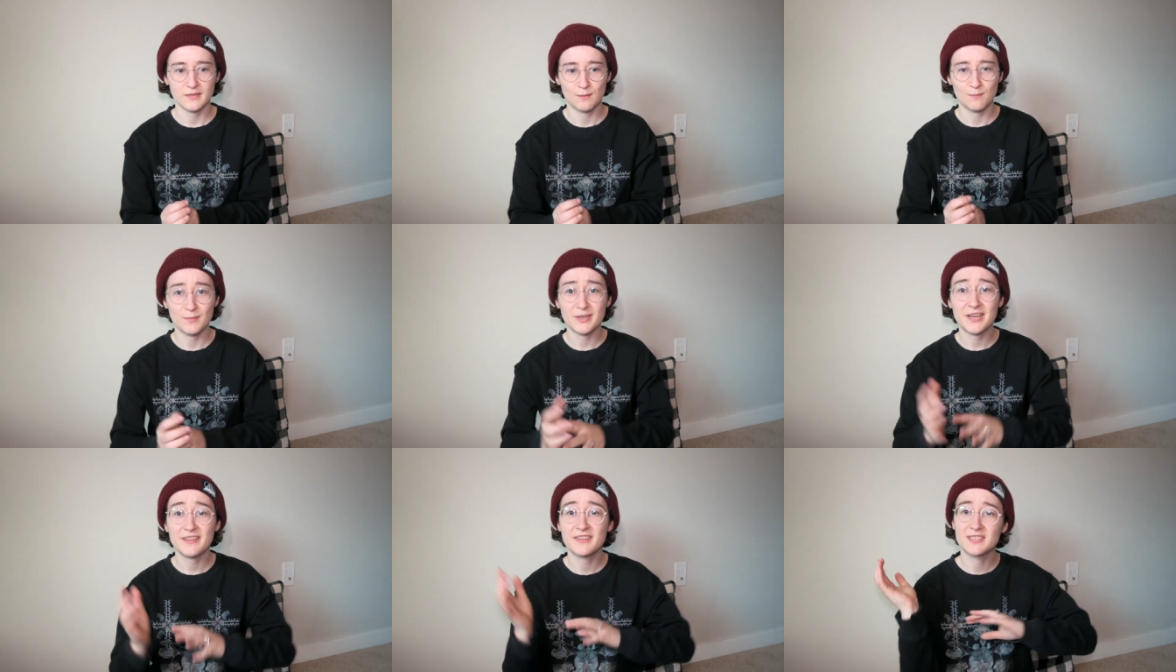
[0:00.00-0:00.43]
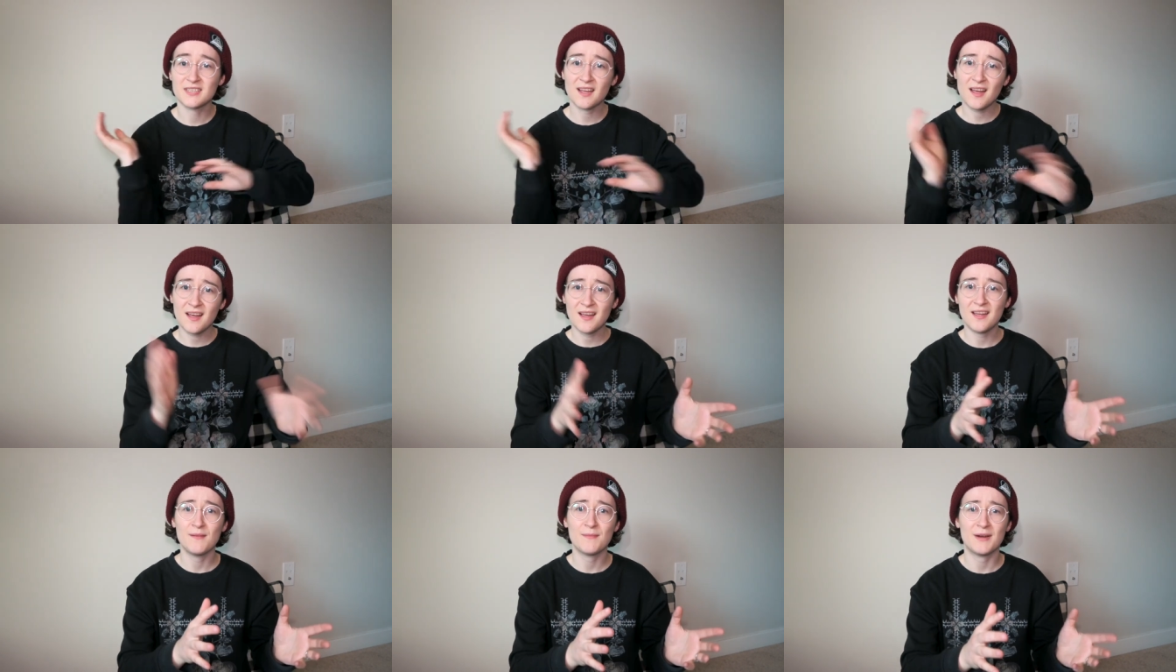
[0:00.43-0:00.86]
But at the
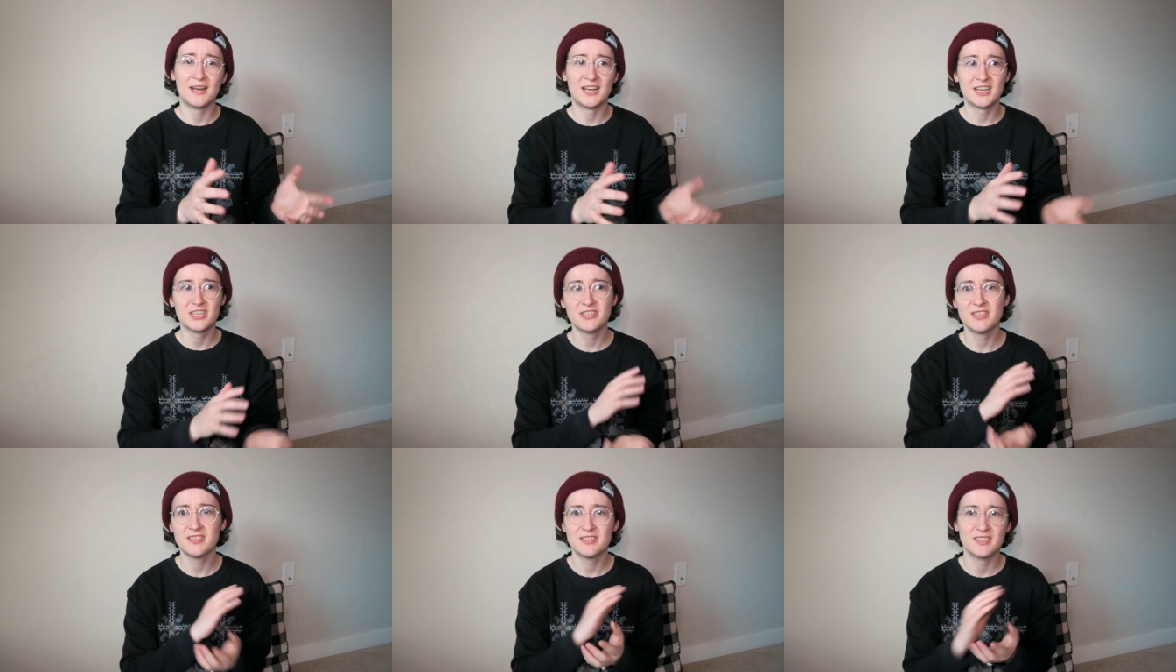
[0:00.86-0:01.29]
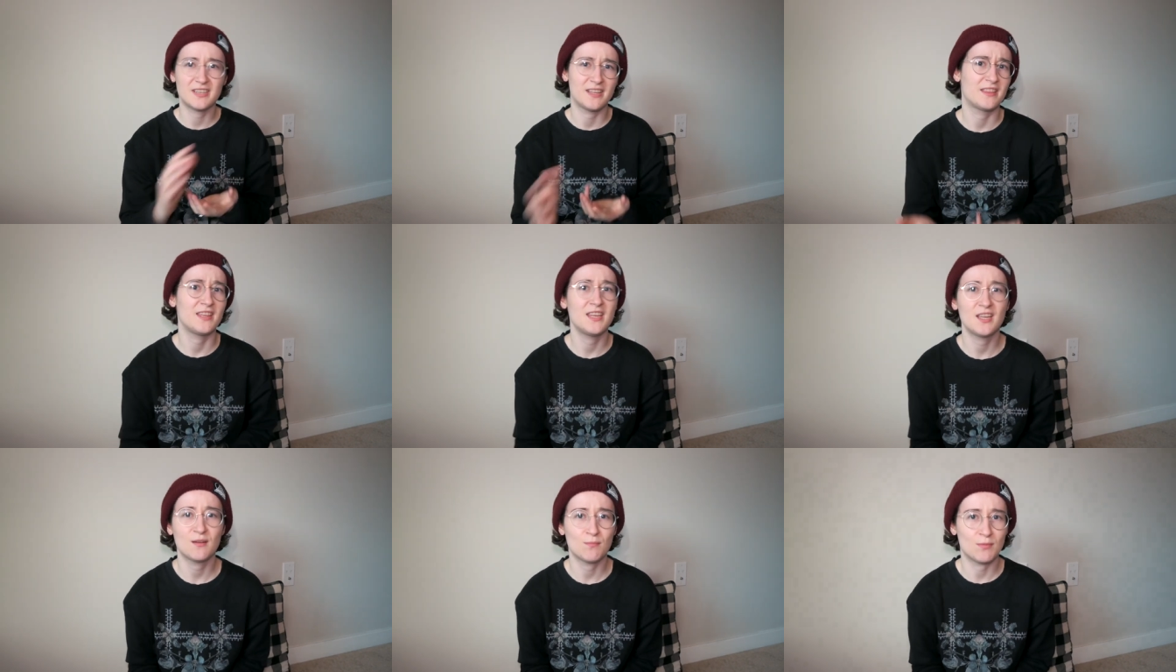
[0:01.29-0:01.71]
time, I actually didn't
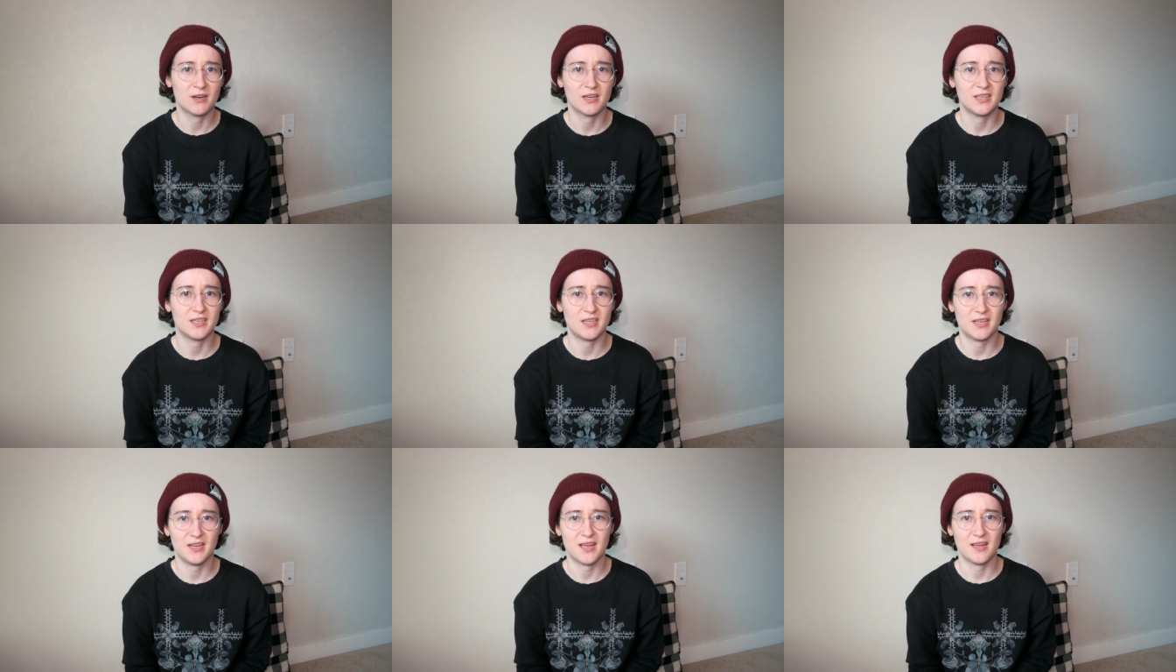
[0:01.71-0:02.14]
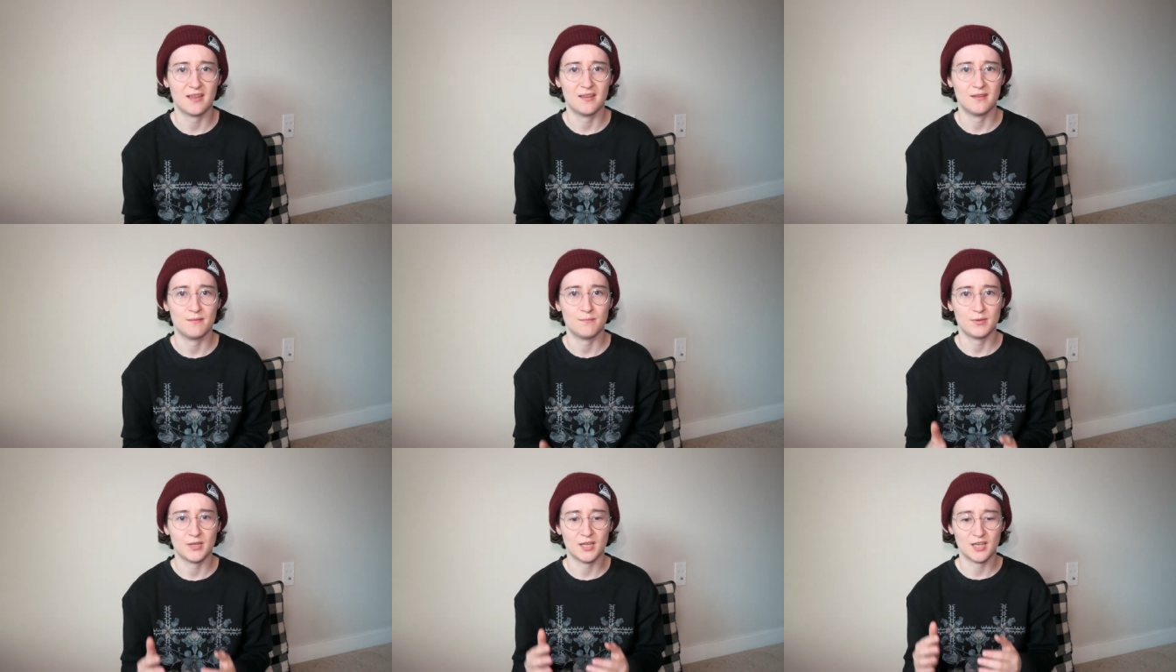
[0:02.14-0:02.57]
think about it
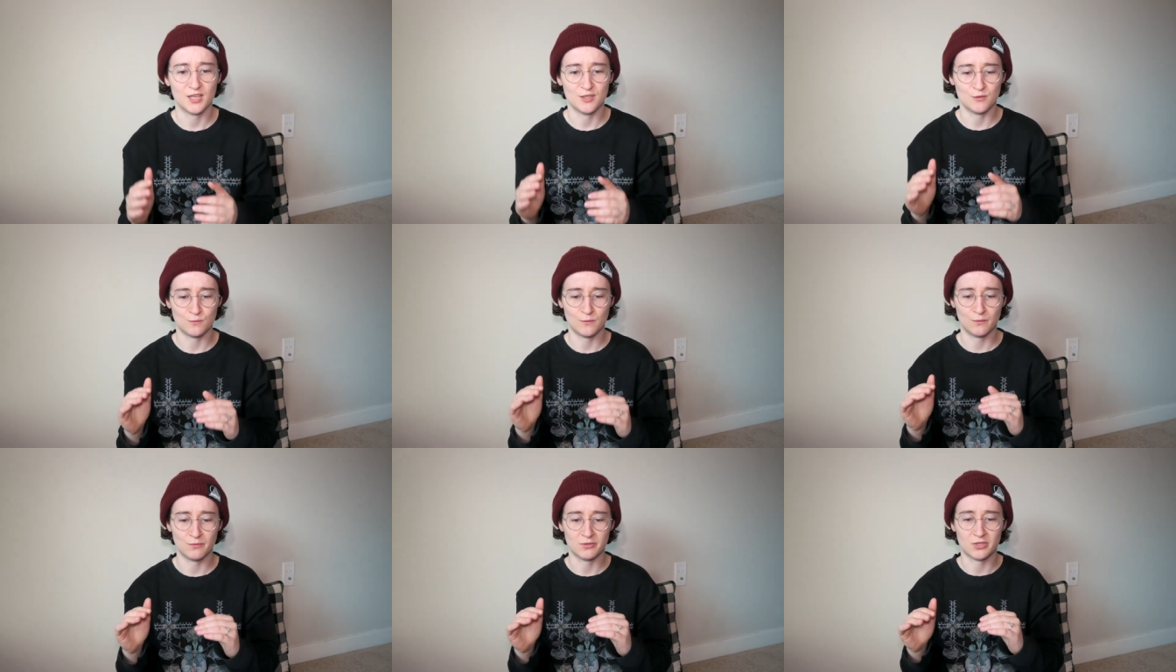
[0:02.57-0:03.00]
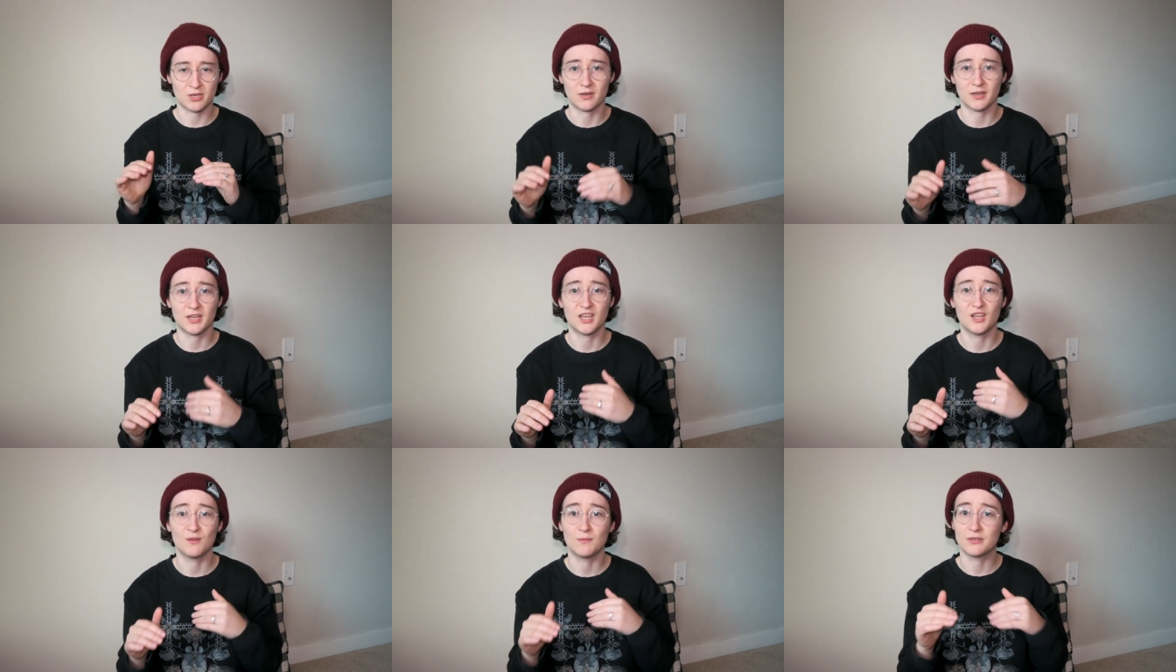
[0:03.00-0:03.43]
again because we were
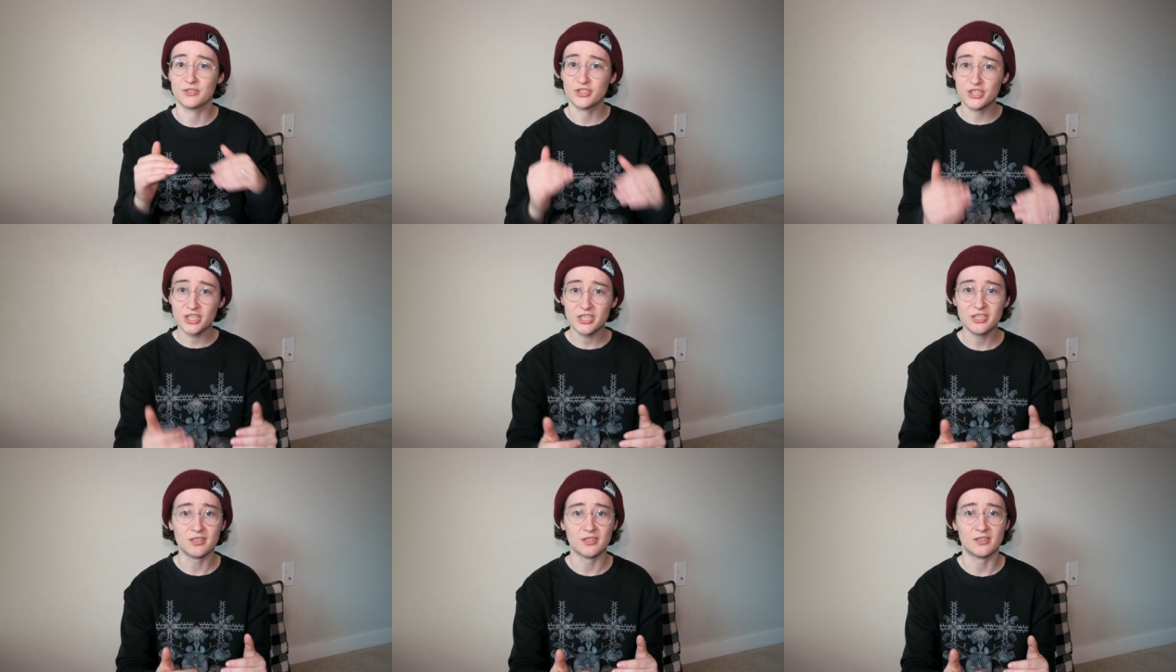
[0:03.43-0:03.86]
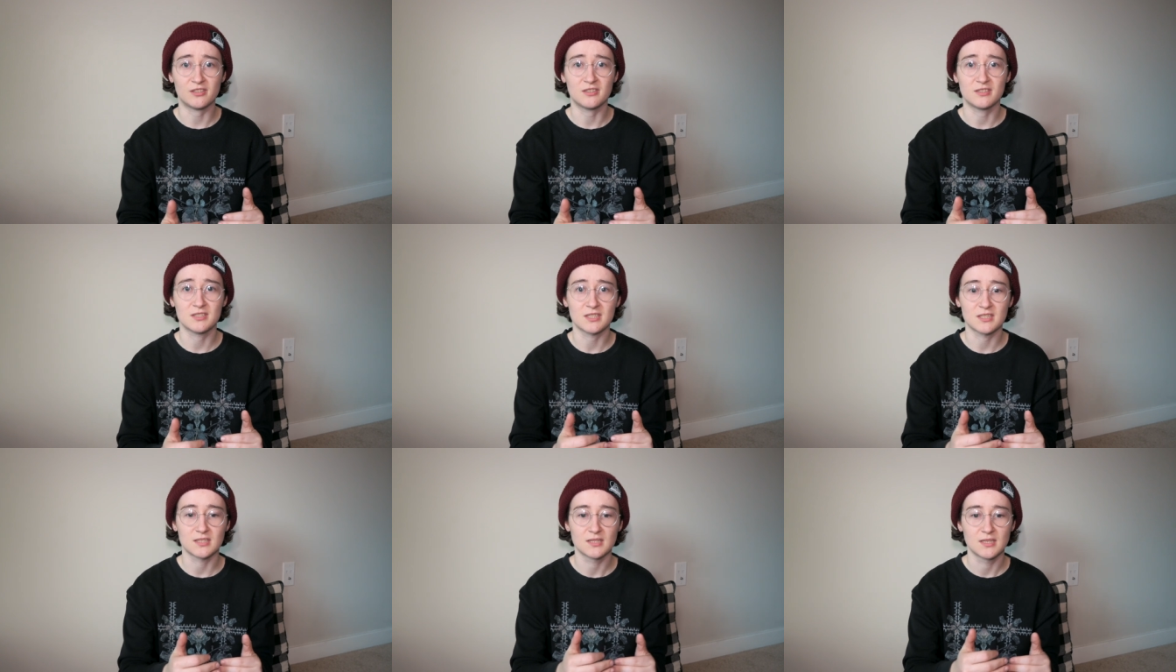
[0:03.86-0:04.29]
talking about G
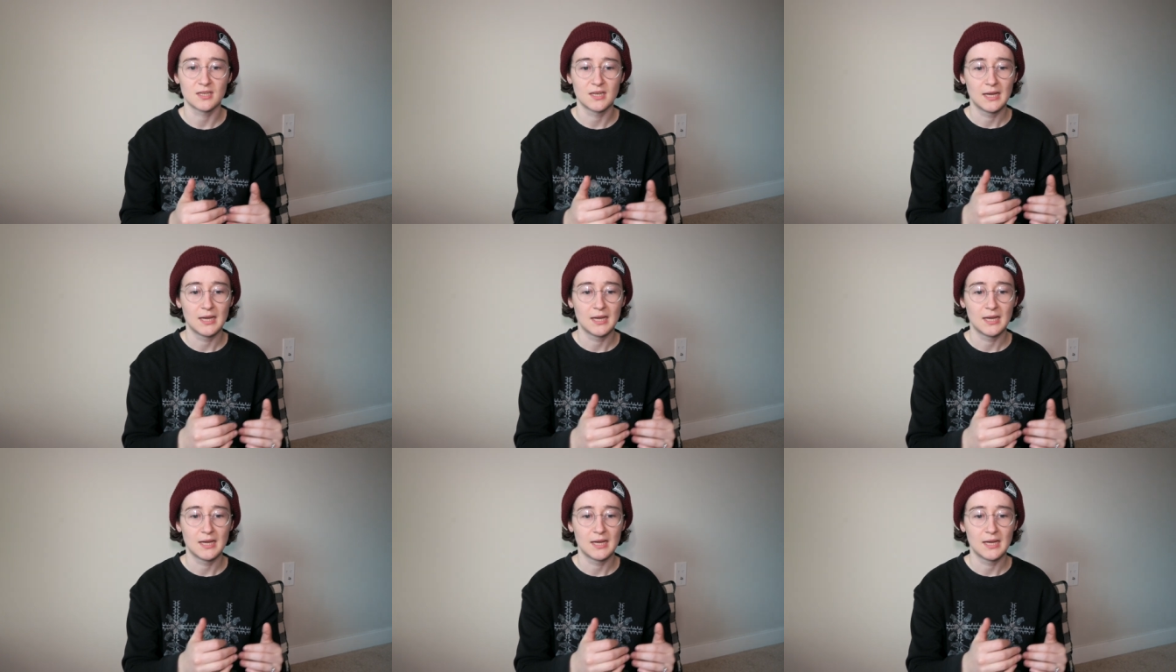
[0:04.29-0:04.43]
turns.